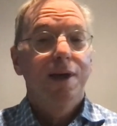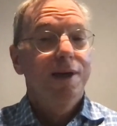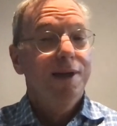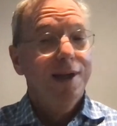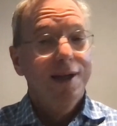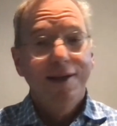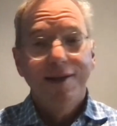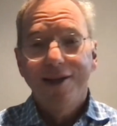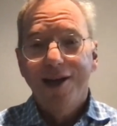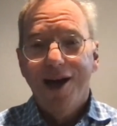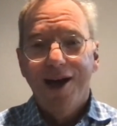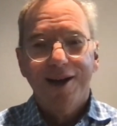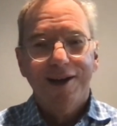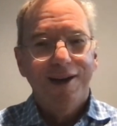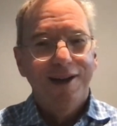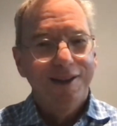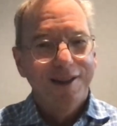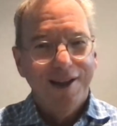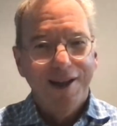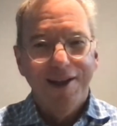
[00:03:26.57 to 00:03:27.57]
Again, not
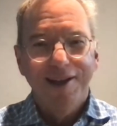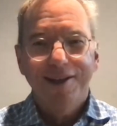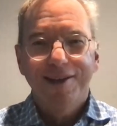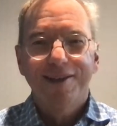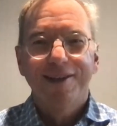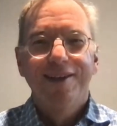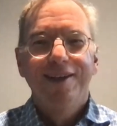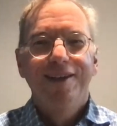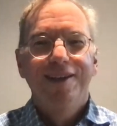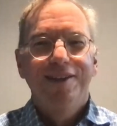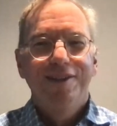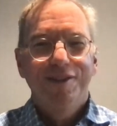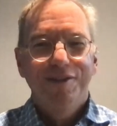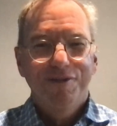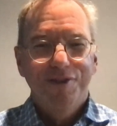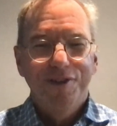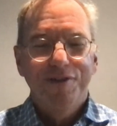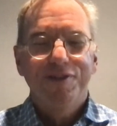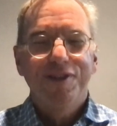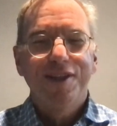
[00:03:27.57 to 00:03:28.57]
unlike the
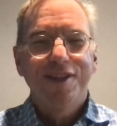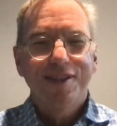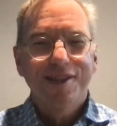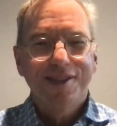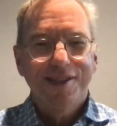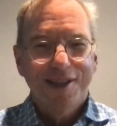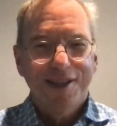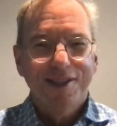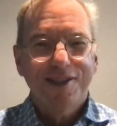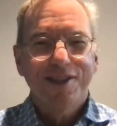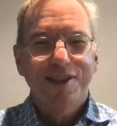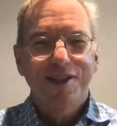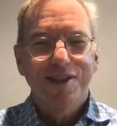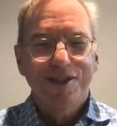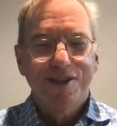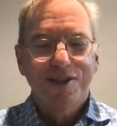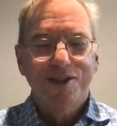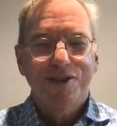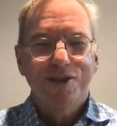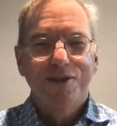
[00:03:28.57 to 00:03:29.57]
50s and
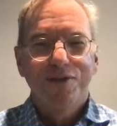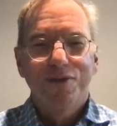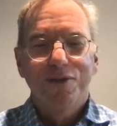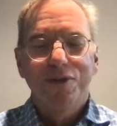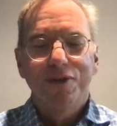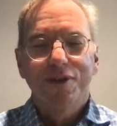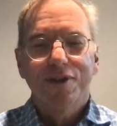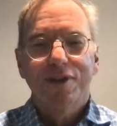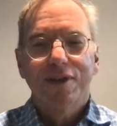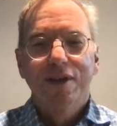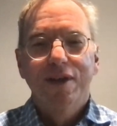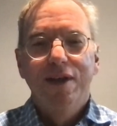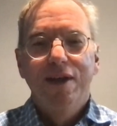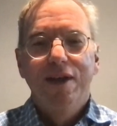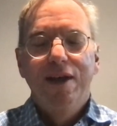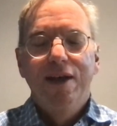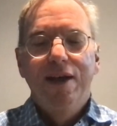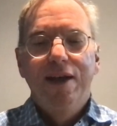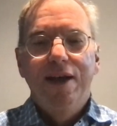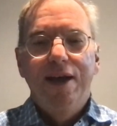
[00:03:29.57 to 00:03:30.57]
60s and so forth.
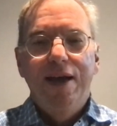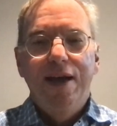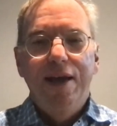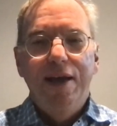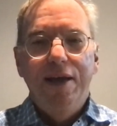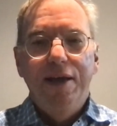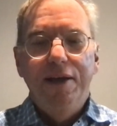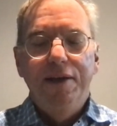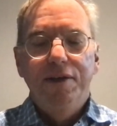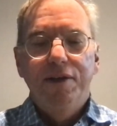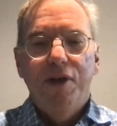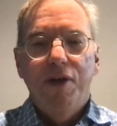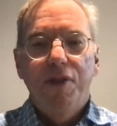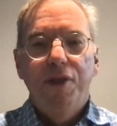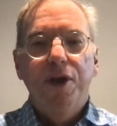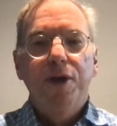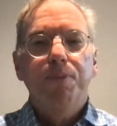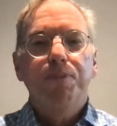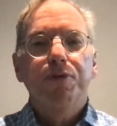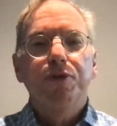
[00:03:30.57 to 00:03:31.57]
And
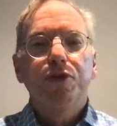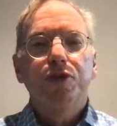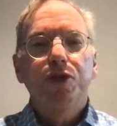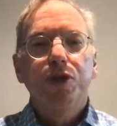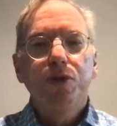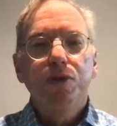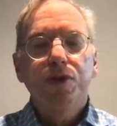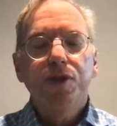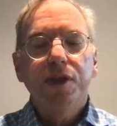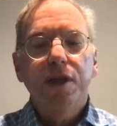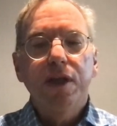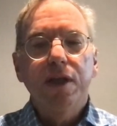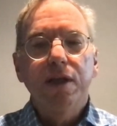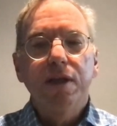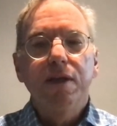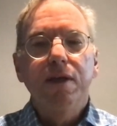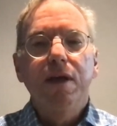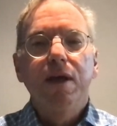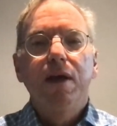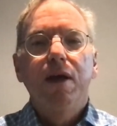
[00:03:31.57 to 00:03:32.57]
they're
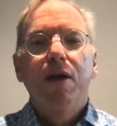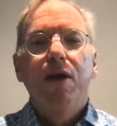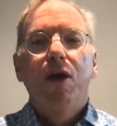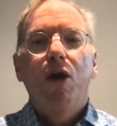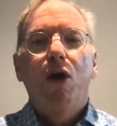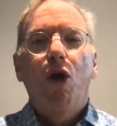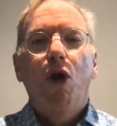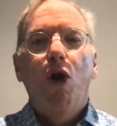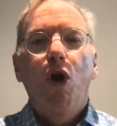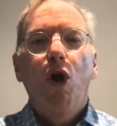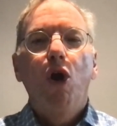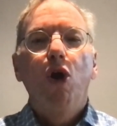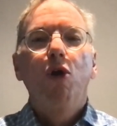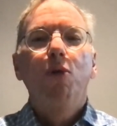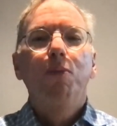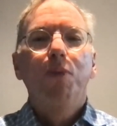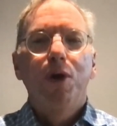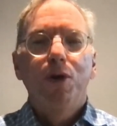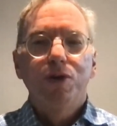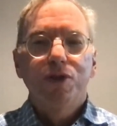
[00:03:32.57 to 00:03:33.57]
producing
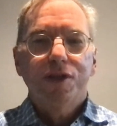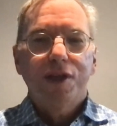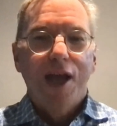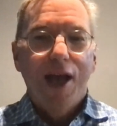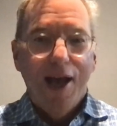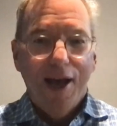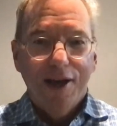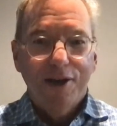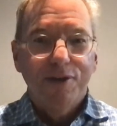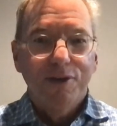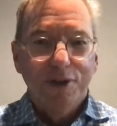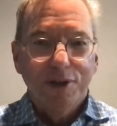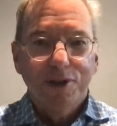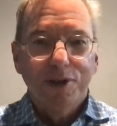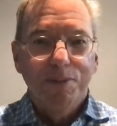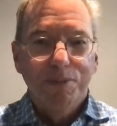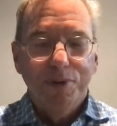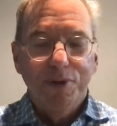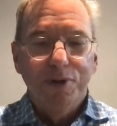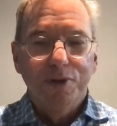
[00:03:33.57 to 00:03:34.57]
almost accurate
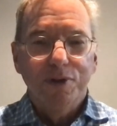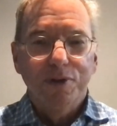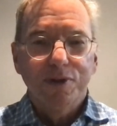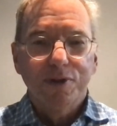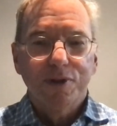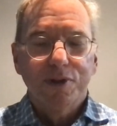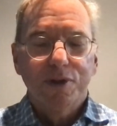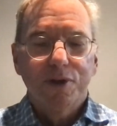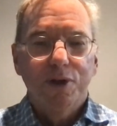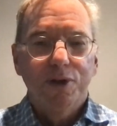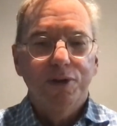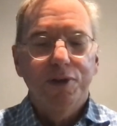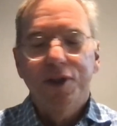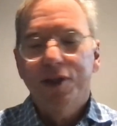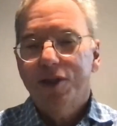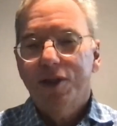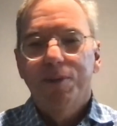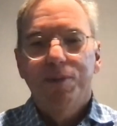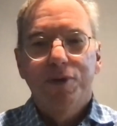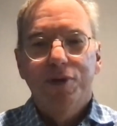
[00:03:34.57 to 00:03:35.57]
computers. They're called
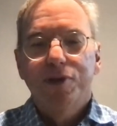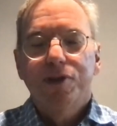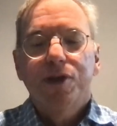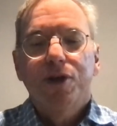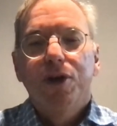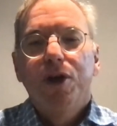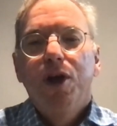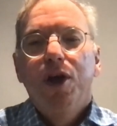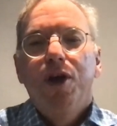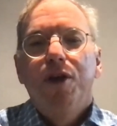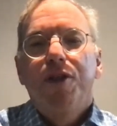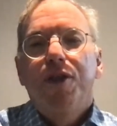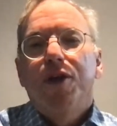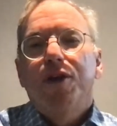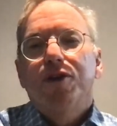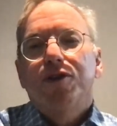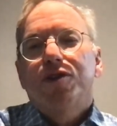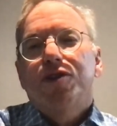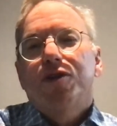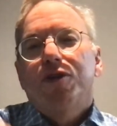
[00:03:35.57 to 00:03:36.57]
NIST computers.
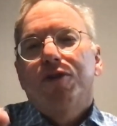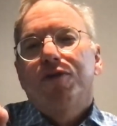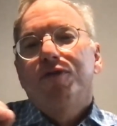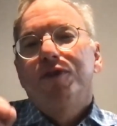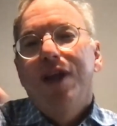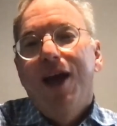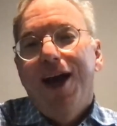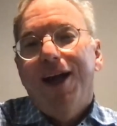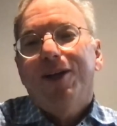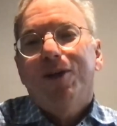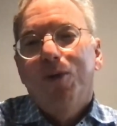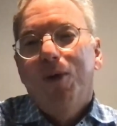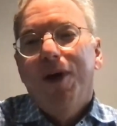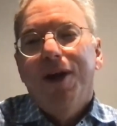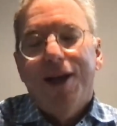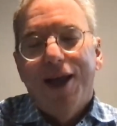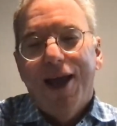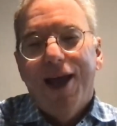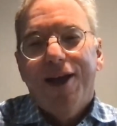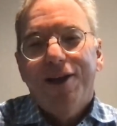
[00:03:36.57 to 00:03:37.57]
They're sort of not
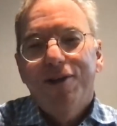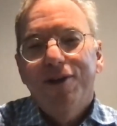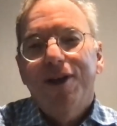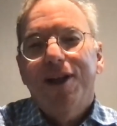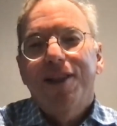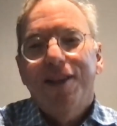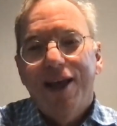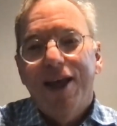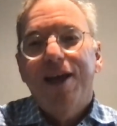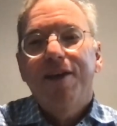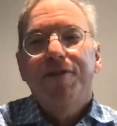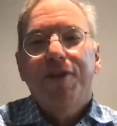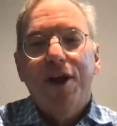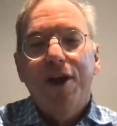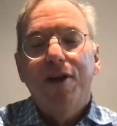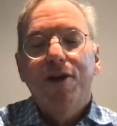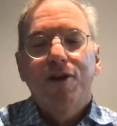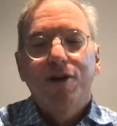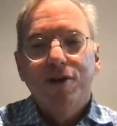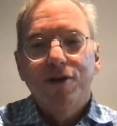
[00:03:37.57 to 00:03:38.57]
quite accurate and they have
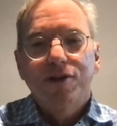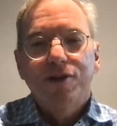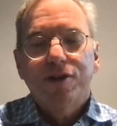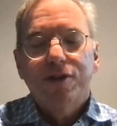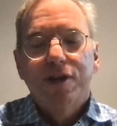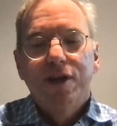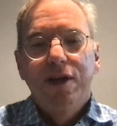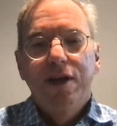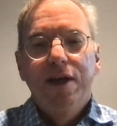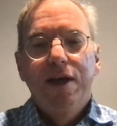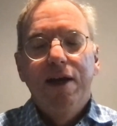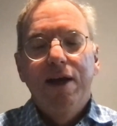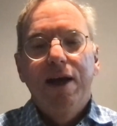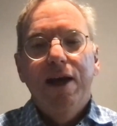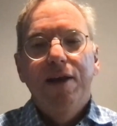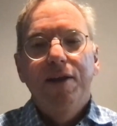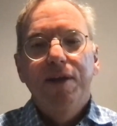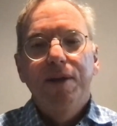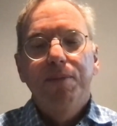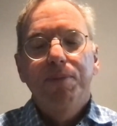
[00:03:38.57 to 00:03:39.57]
errors.
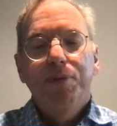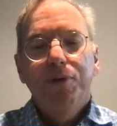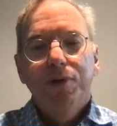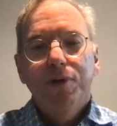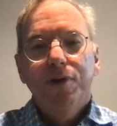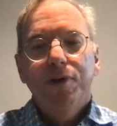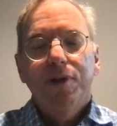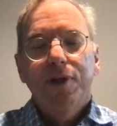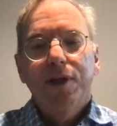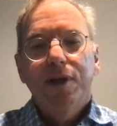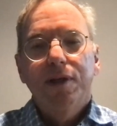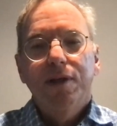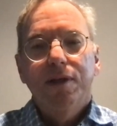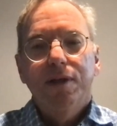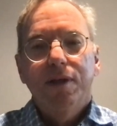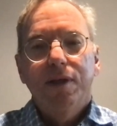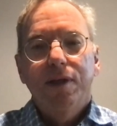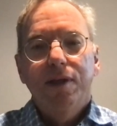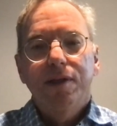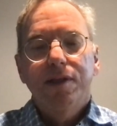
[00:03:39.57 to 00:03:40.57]
And the important
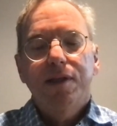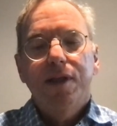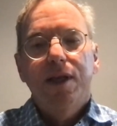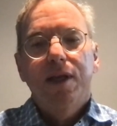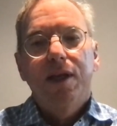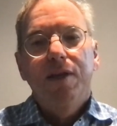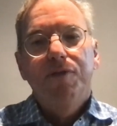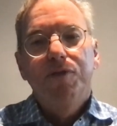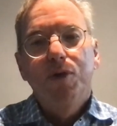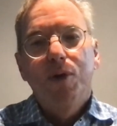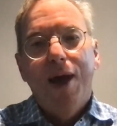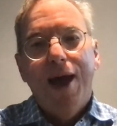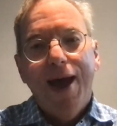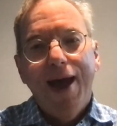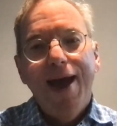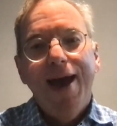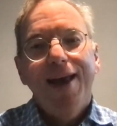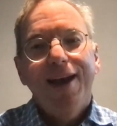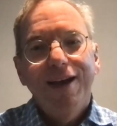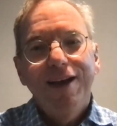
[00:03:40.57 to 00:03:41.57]
thing is that if you
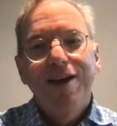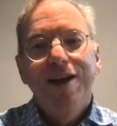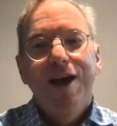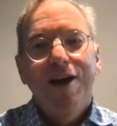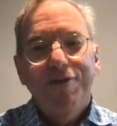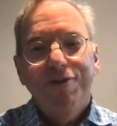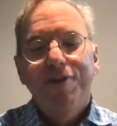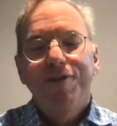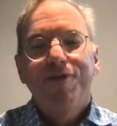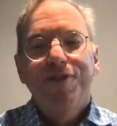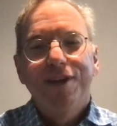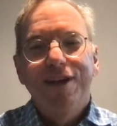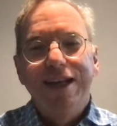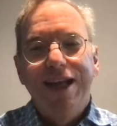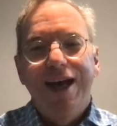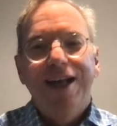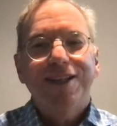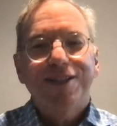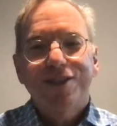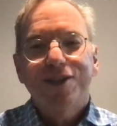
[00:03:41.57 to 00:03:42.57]
add enough of the
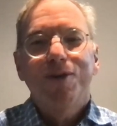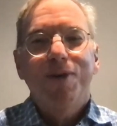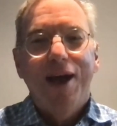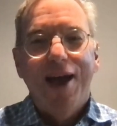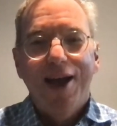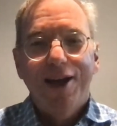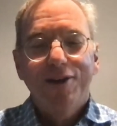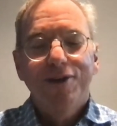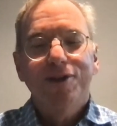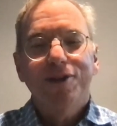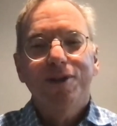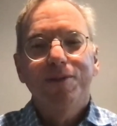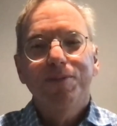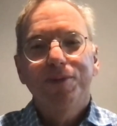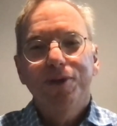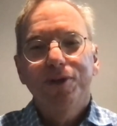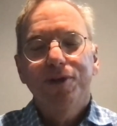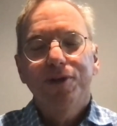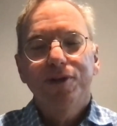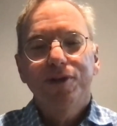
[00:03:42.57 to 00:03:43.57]
not so accurate
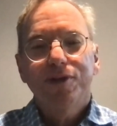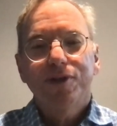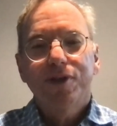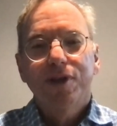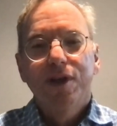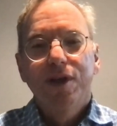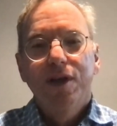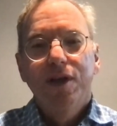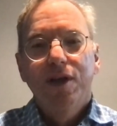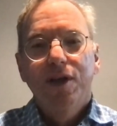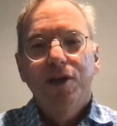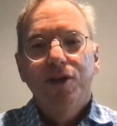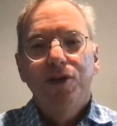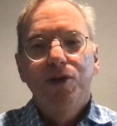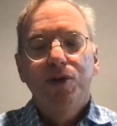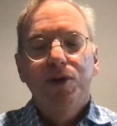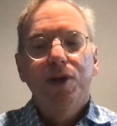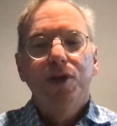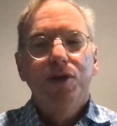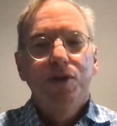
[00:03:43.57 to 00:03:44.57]
computers,
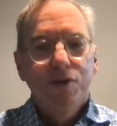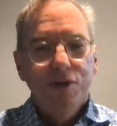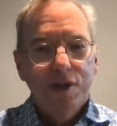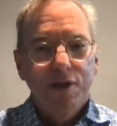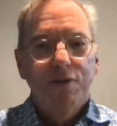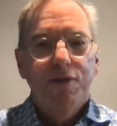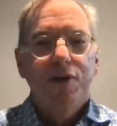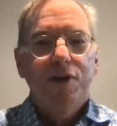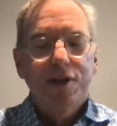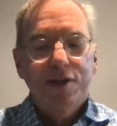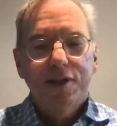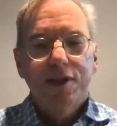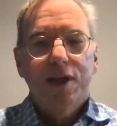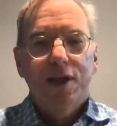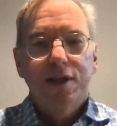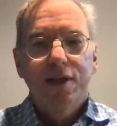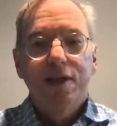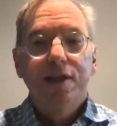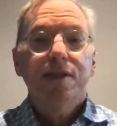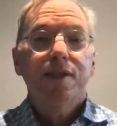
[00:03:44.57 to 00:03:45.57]
you can, using various
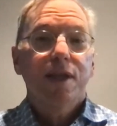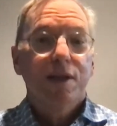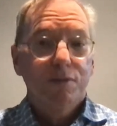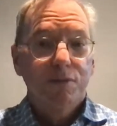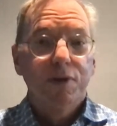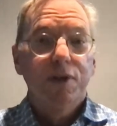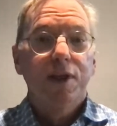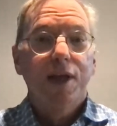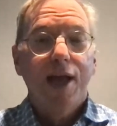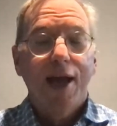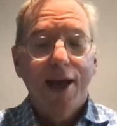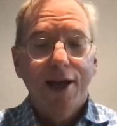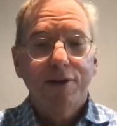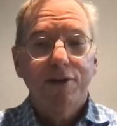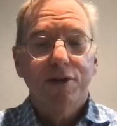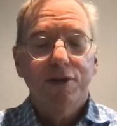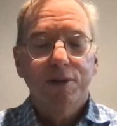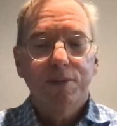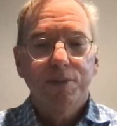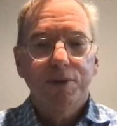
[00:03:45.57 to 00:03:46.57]
techniques, get really
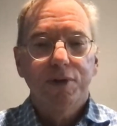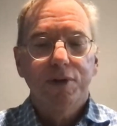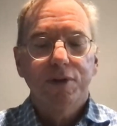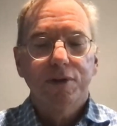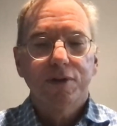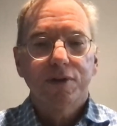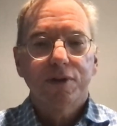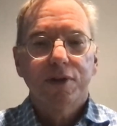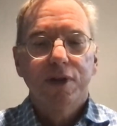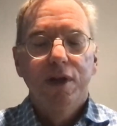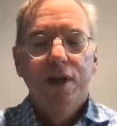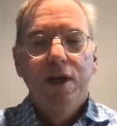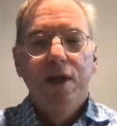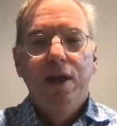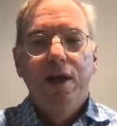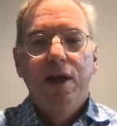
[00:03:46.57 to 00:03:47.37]
accurate computers.